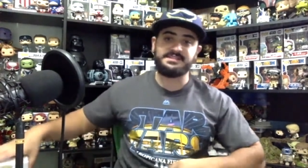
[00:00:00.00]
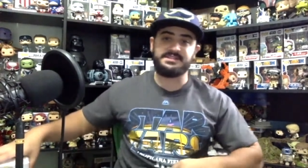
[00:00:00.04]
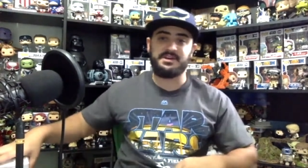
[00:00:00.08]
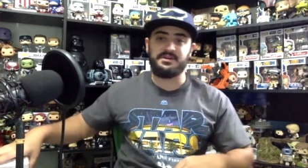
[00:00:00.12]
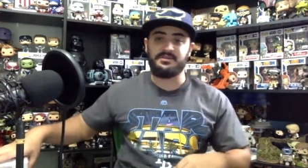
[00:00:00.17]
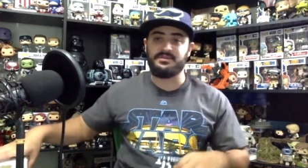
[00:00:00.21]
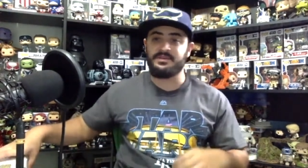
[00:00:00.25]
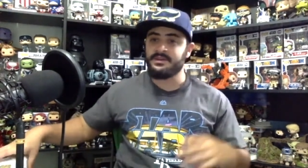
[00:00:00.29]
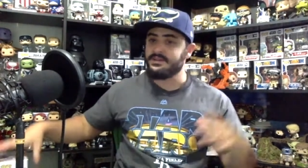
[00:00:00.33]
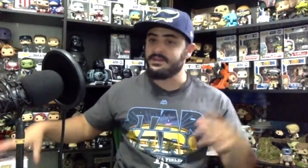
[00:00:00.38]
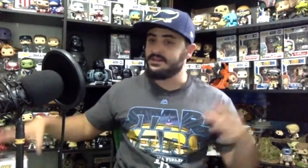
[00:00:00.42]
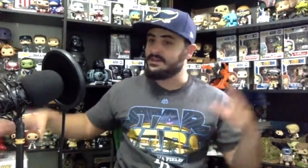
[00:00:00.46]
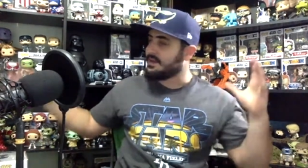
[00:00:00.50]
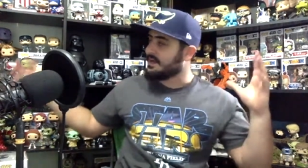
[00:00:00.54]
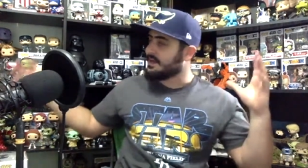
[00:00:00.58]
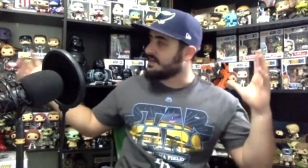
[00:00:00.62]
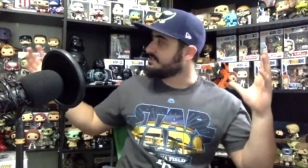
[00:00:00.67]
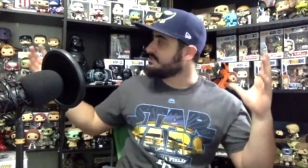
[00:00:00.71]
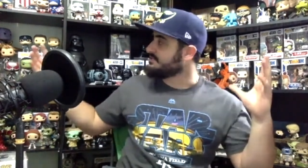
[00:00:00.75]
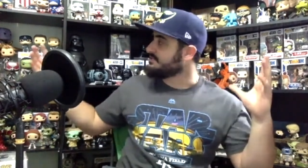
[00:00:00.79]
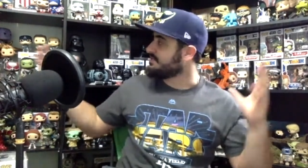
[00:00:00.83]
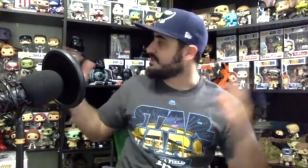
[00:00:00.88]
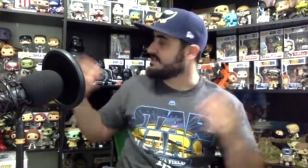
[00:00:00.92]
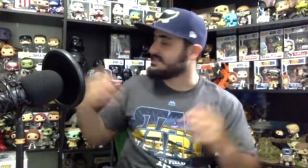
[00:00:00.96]
So,
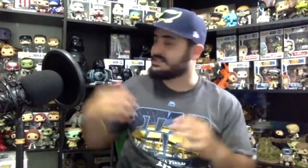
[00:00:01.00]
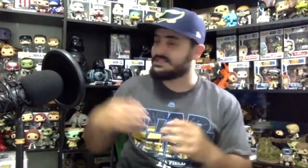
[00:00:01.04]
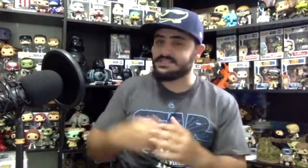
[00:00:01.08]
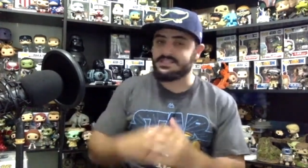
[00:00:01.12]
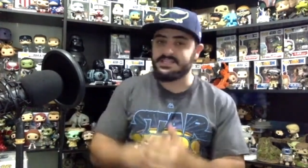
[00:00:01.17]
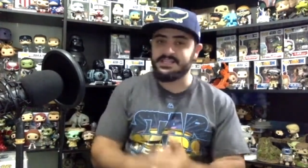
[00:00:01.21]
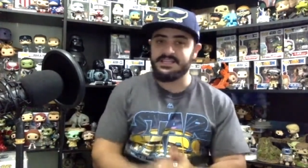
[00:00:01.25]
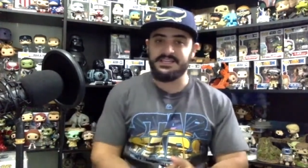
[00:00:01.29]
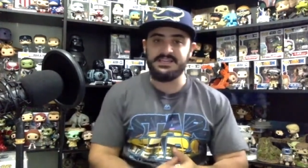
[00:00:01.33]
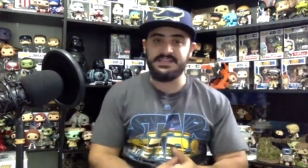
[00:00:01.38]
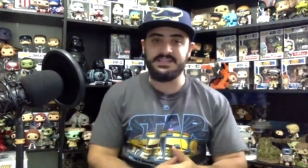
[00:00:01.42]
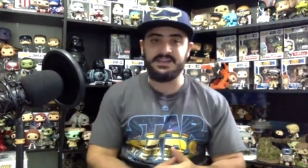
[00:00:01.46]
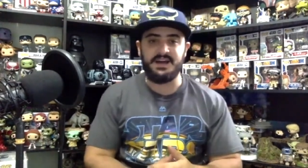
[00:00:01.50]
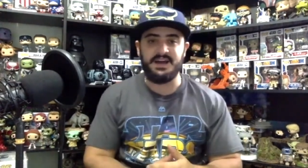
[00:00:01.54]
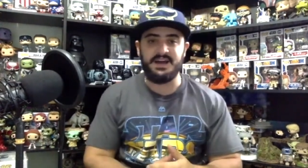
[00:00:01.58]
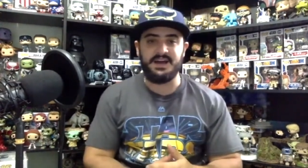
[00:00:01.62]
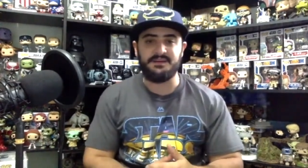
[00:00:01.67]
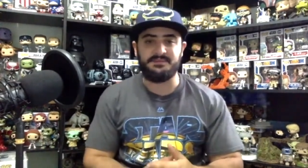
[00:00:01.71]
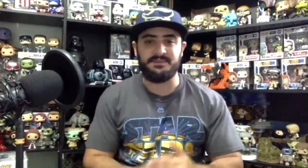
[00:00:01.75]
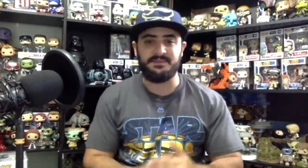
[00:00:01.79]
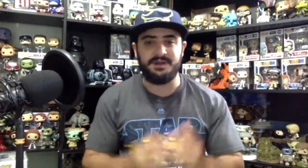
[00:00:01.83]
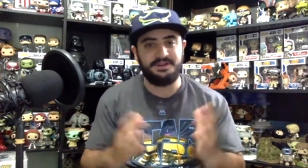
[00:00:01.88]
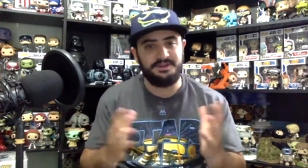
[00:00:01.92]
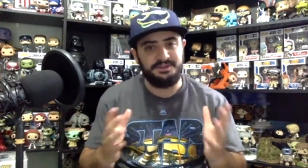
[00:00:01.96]
as you can see,
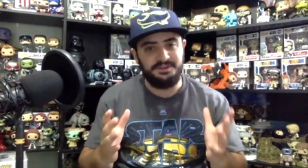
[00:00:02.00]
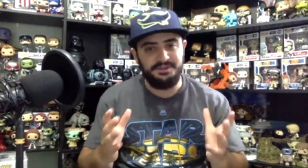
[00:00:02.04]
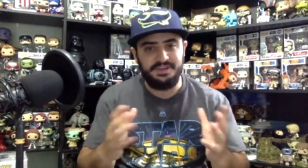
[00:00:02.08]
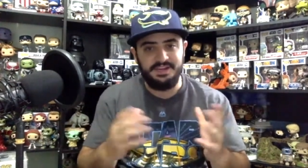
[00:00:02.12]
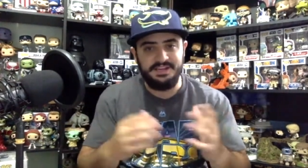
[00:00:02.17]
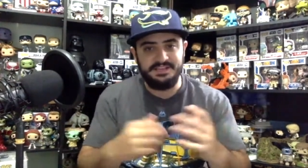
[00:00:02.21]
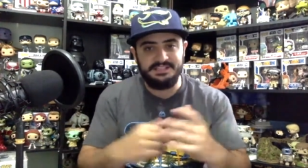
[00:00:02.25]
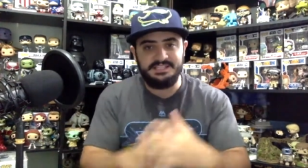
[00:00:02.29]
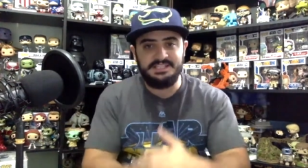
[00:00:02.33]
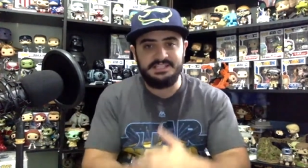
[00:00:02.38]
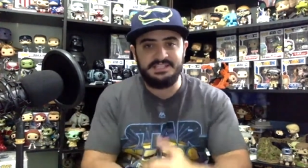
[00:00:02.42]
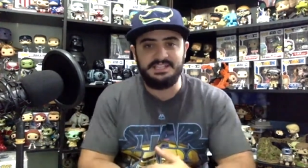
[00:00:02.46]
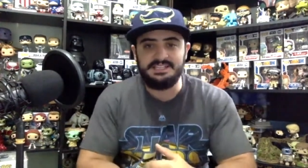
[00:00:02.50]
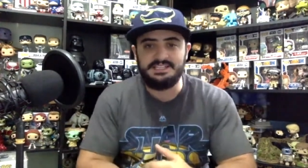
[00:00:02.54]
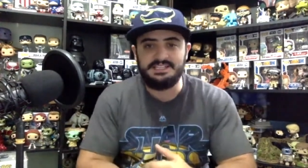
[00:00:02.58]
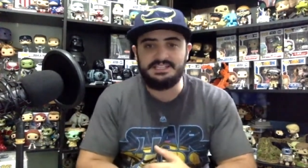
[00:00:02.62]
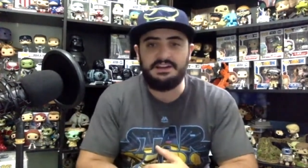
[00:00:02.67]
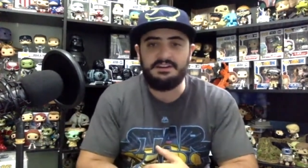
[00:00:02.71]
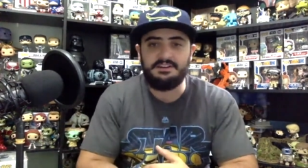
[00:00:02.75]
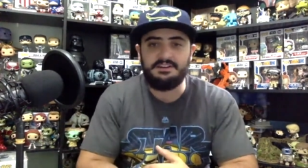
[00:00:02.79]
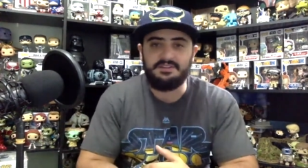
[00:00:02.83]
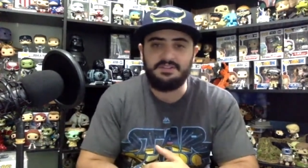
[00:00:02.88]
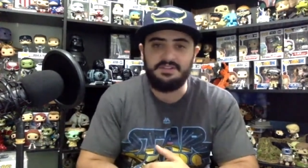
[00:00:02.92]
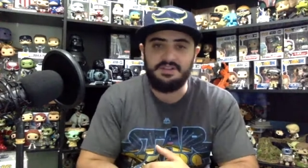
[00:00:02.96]
um, I know you can't see the
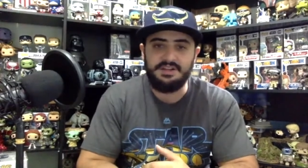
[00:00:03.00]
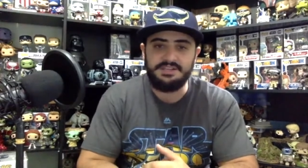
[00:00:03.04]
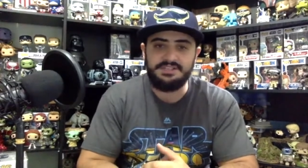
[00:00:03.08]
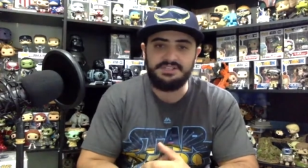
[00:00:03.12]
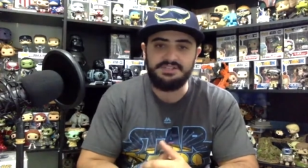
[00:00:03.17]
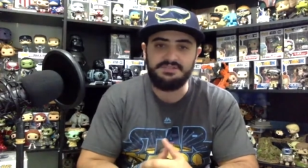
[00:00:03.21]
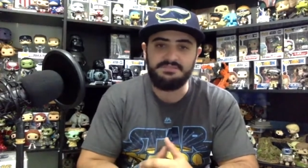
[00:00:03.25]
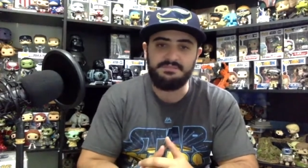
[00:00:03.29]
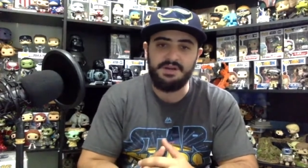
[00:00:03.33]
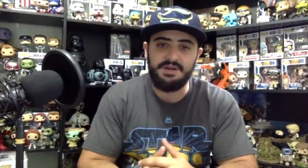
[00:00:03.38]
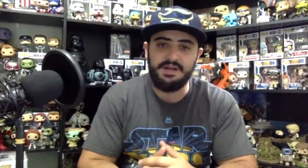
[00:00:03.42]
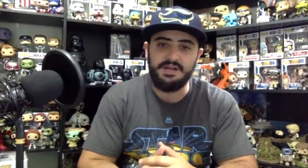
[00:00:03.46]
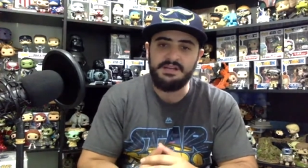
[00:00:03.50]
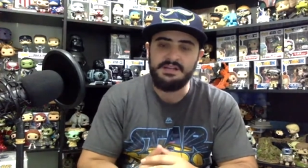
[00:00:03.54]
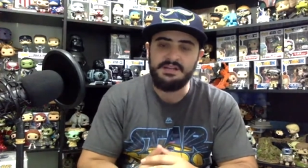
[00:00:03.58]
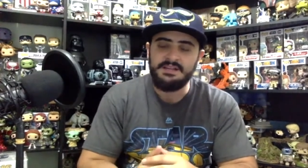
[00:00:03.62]
entire collection, but